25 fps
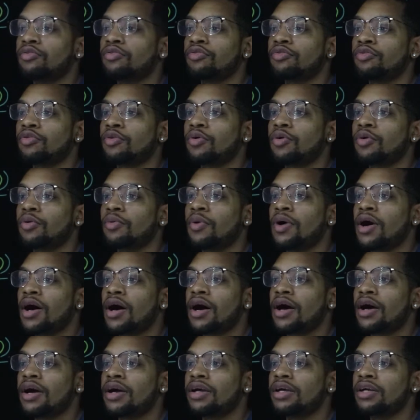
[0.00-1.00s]

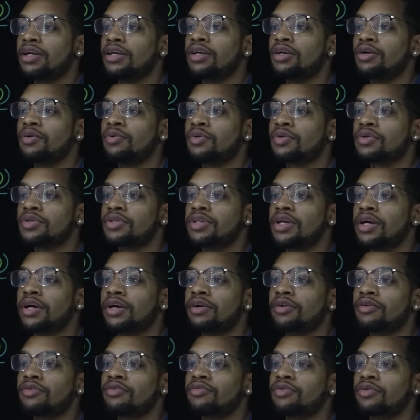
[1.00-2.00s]
4y equals
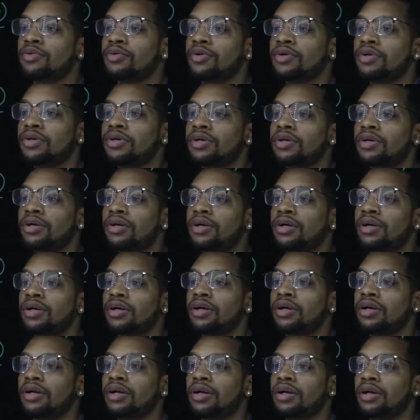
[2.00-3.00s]
-4,
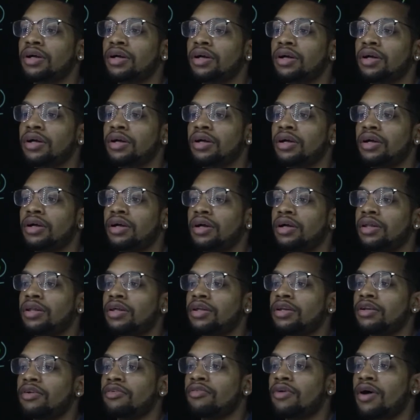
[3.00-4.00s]
and
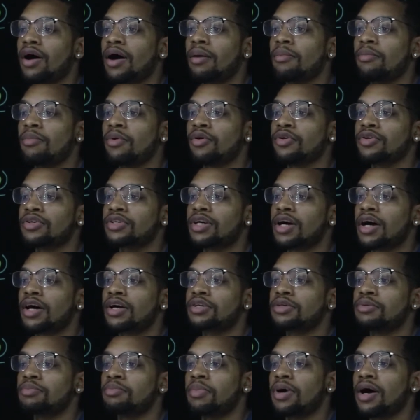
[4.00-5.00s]
then divide both
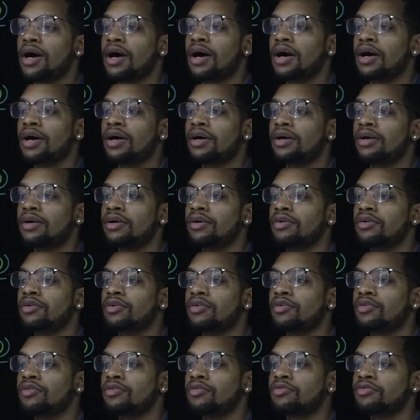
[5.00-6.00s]
sides by
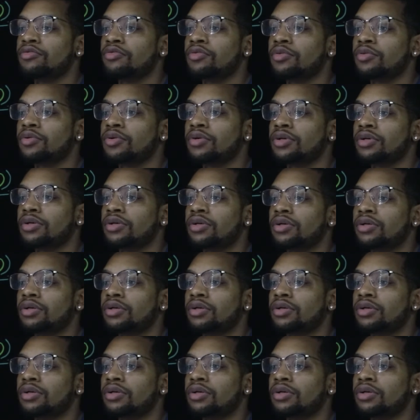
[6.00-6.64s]
4.